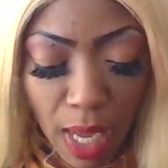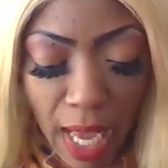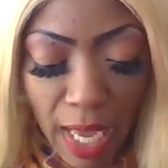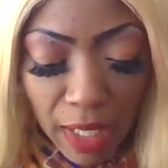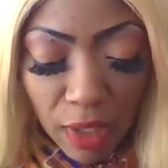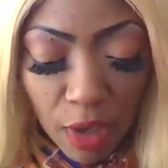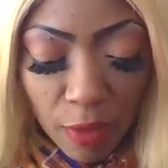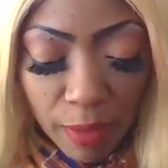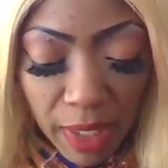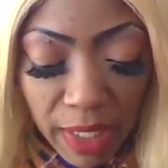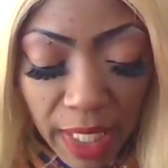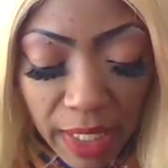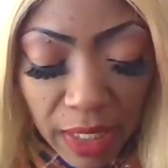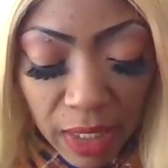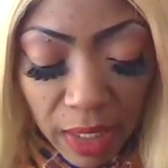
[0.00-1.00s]
And you're going to be
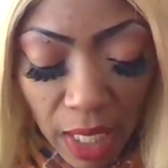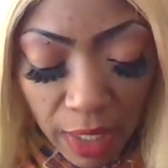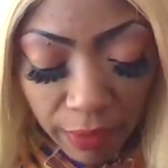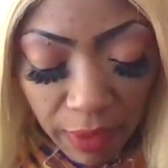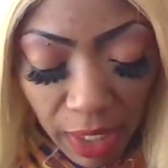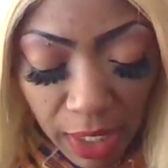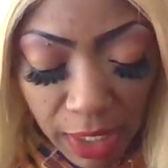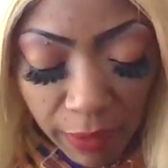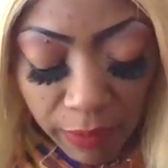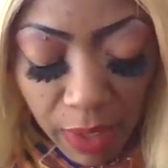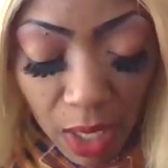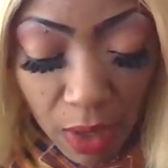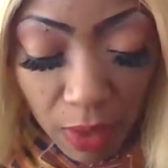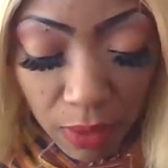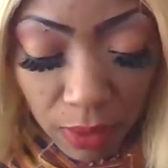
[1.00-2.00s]
letting a lot of things
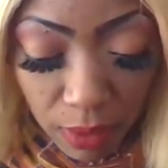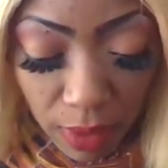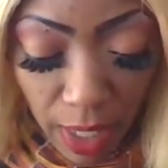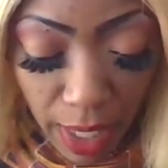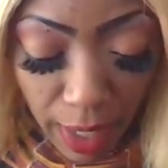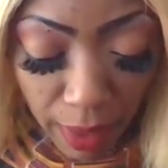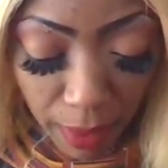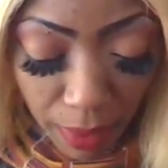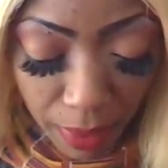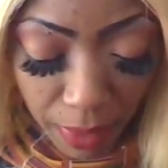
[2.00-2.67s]
flow, okay?